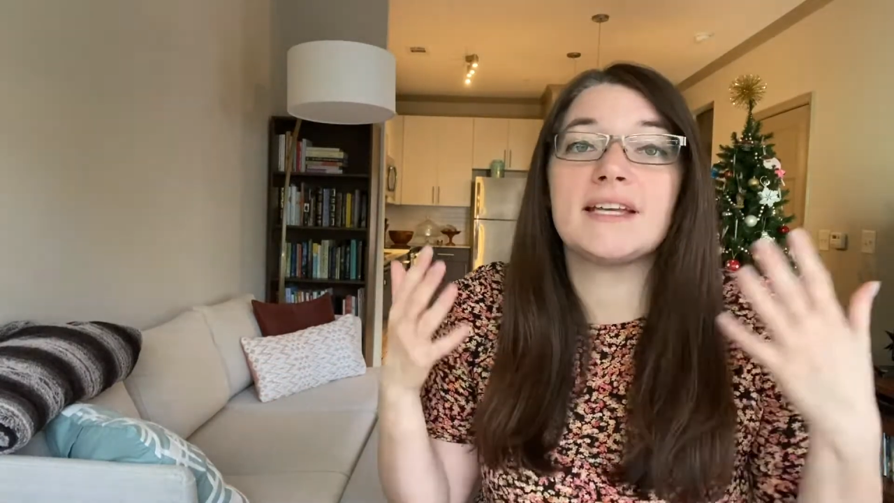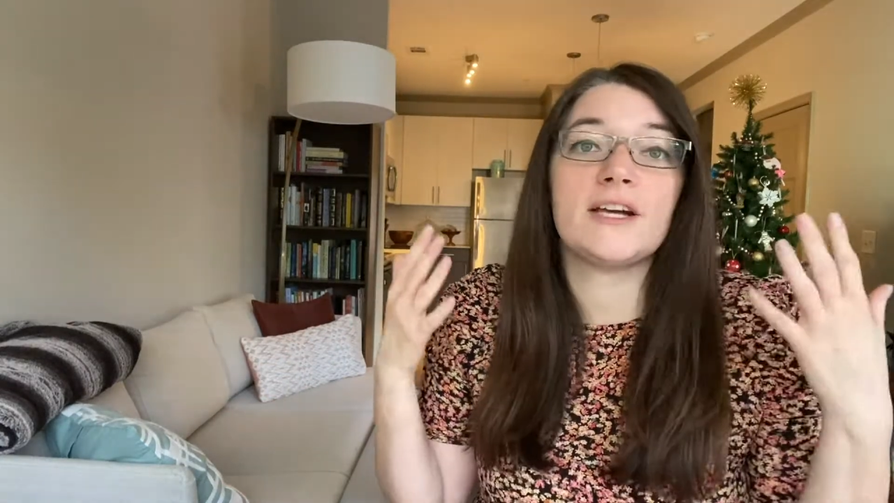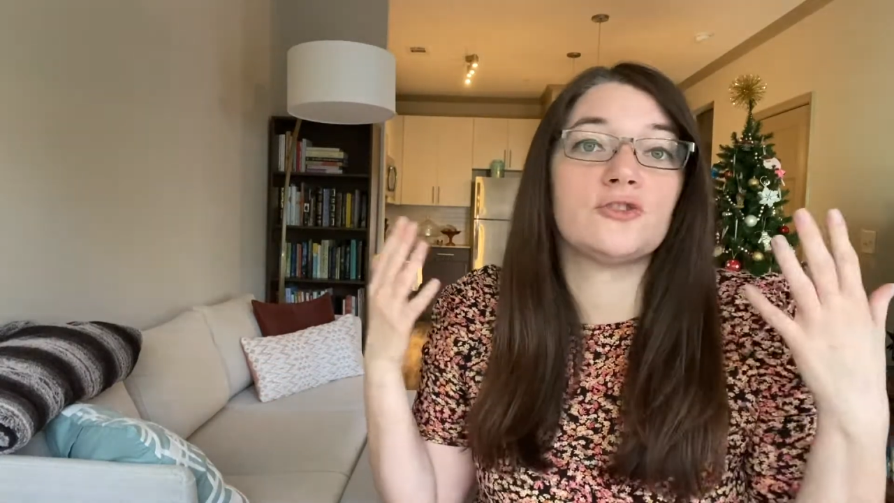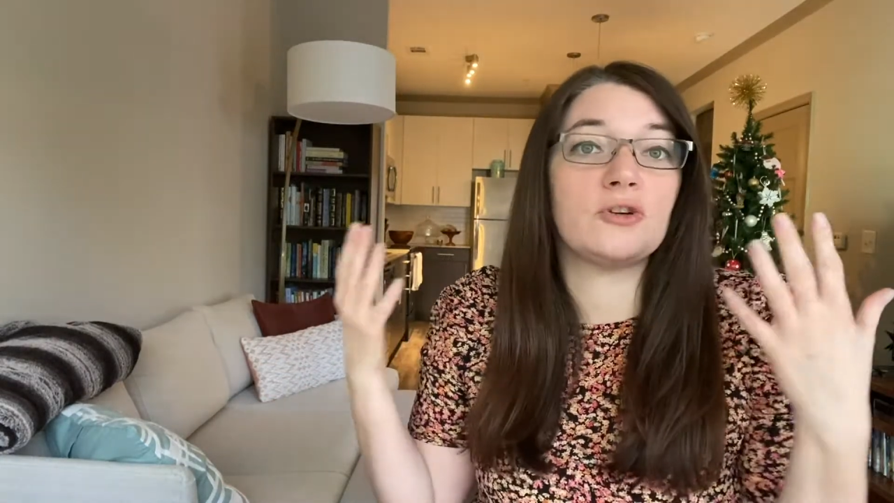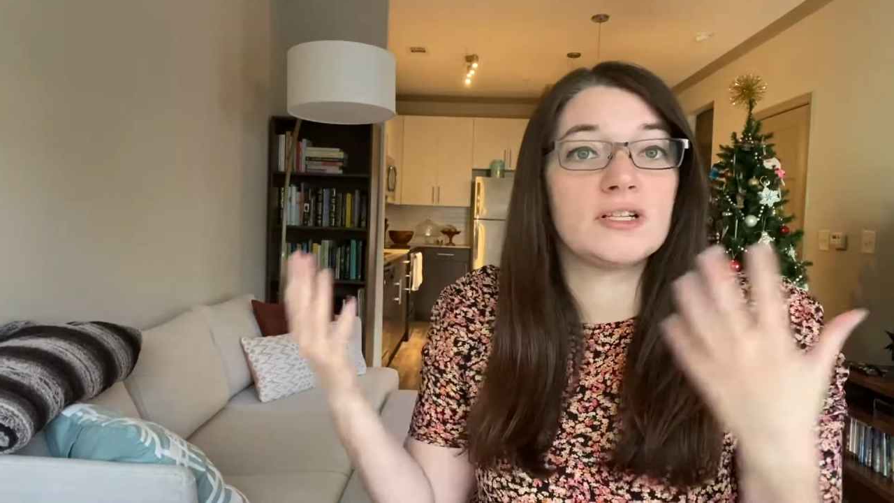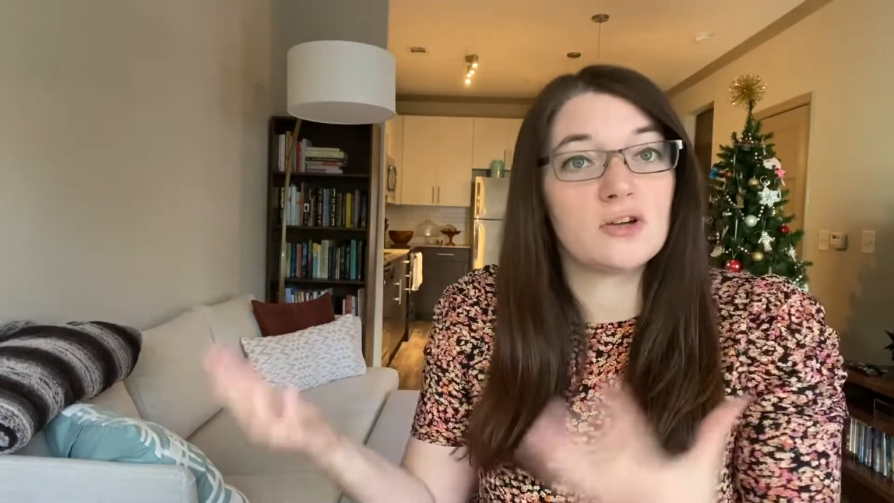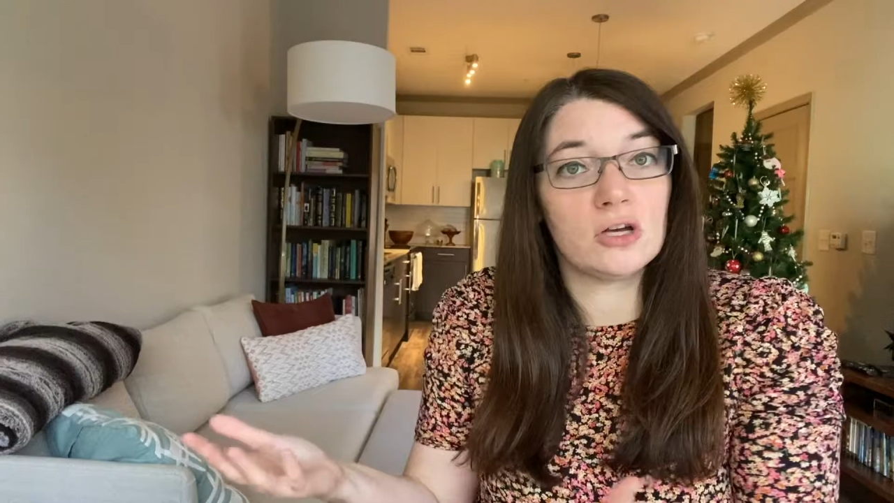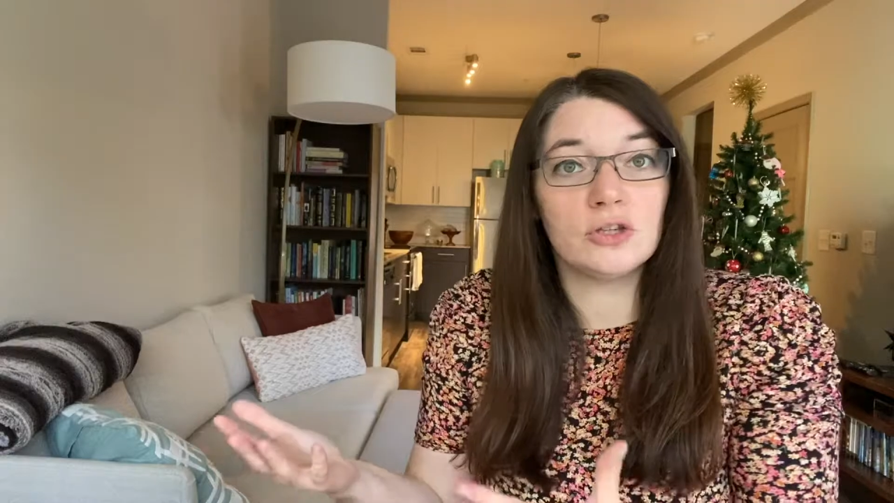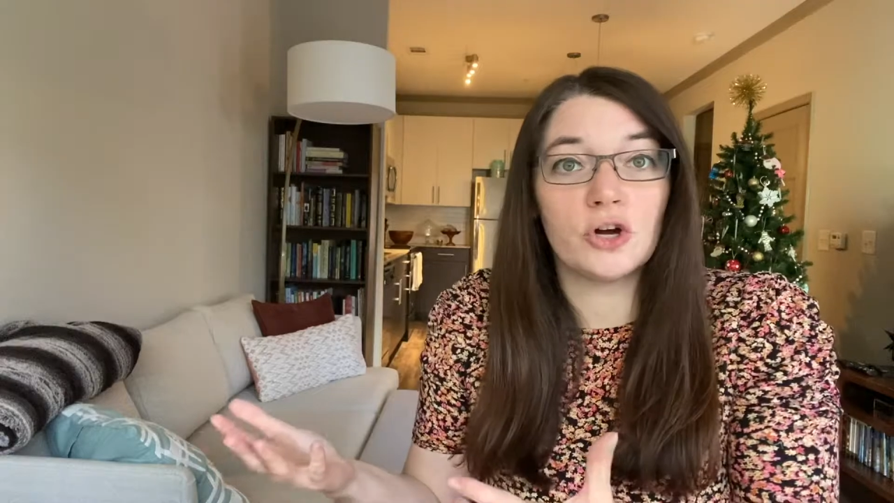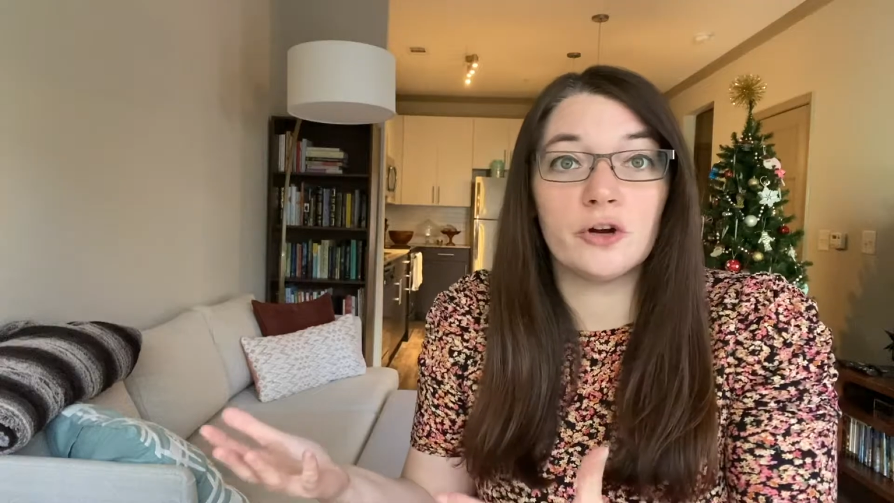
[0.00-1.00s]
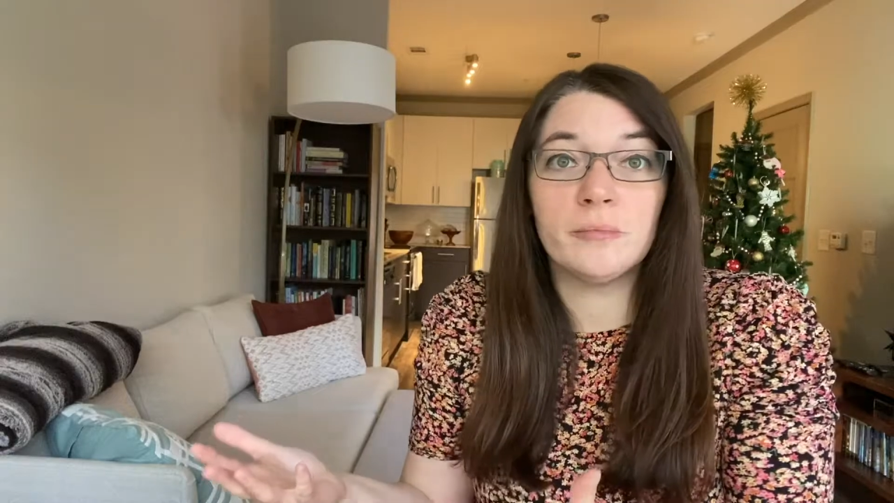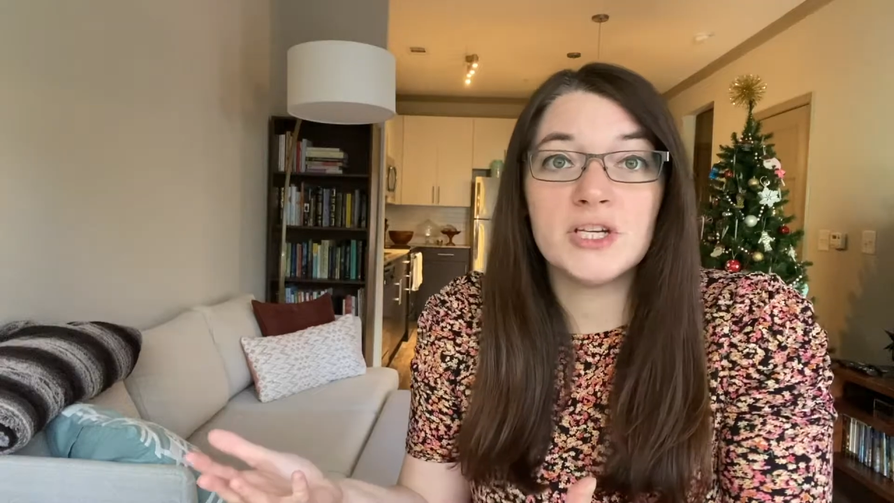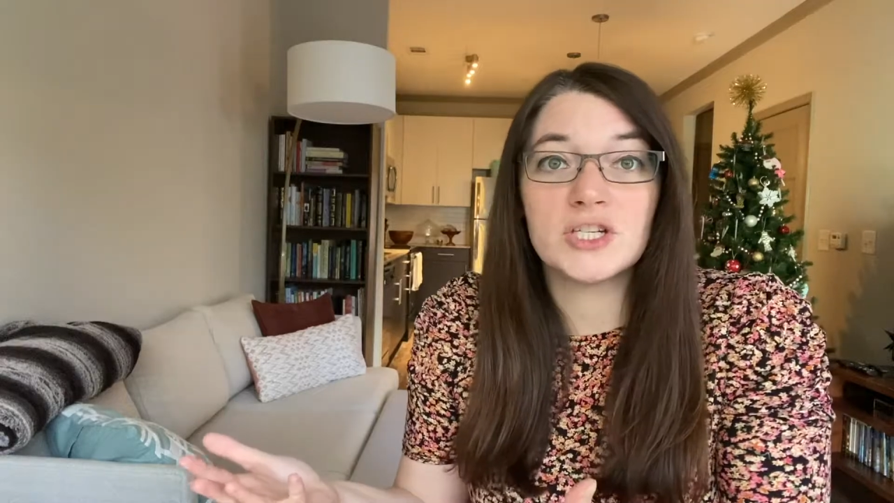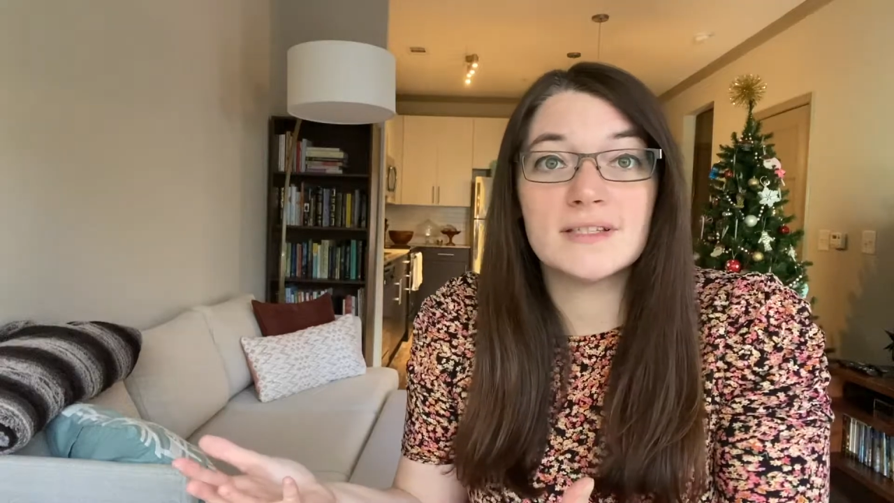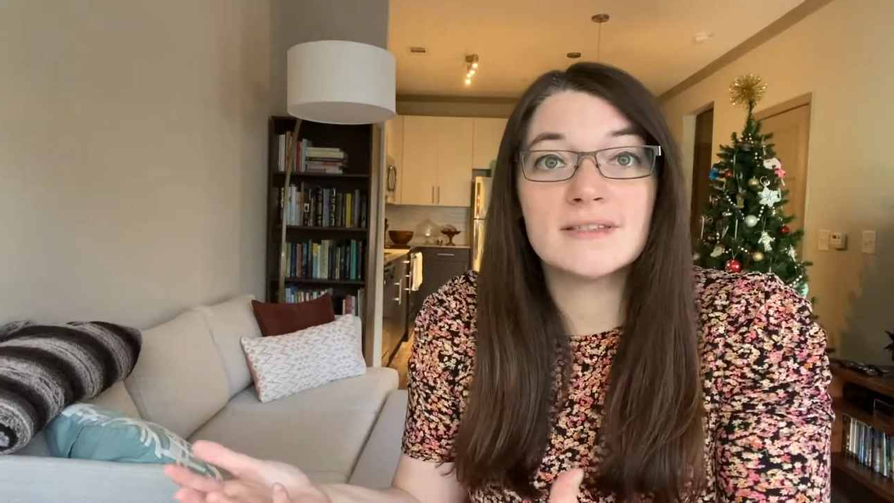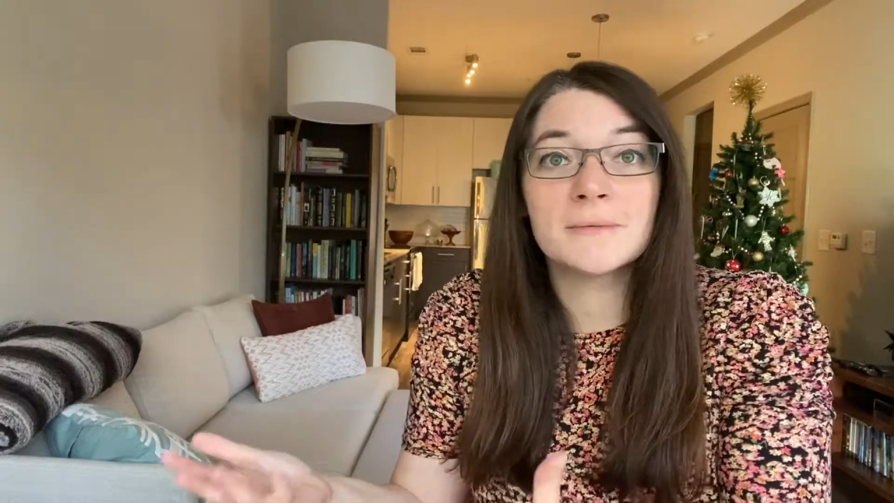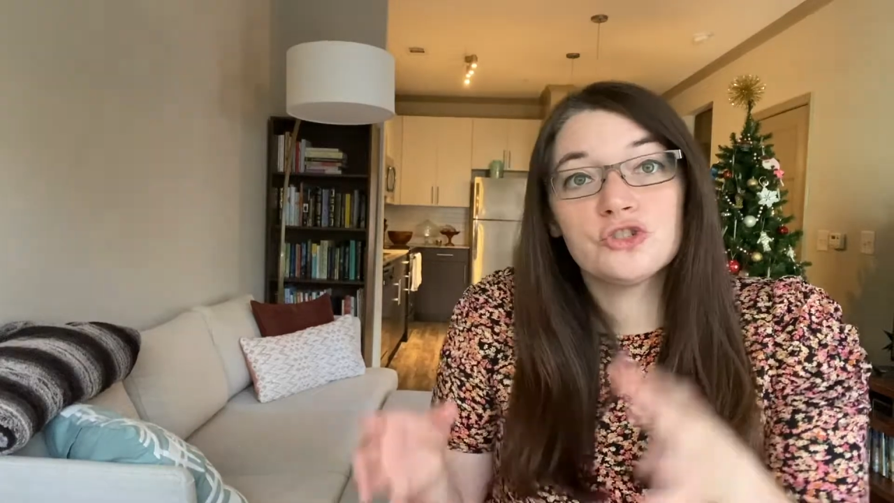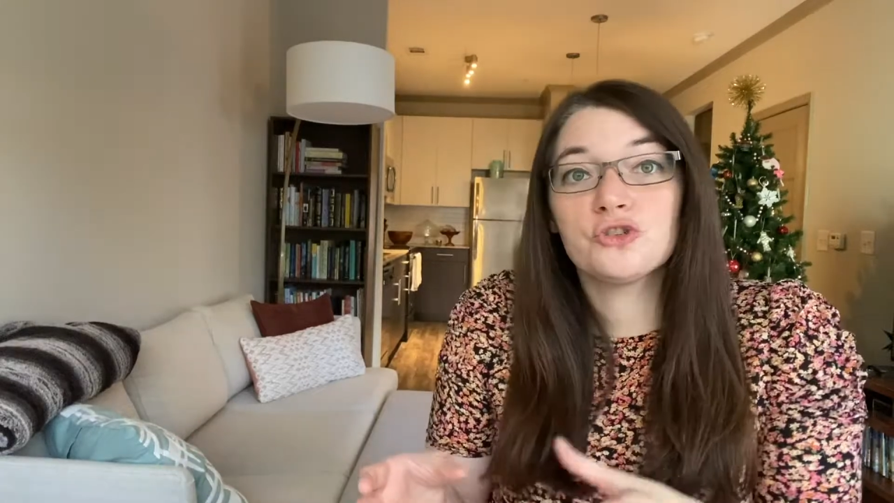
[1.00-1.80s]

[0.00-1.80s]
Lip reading: to astronauts on longer missions.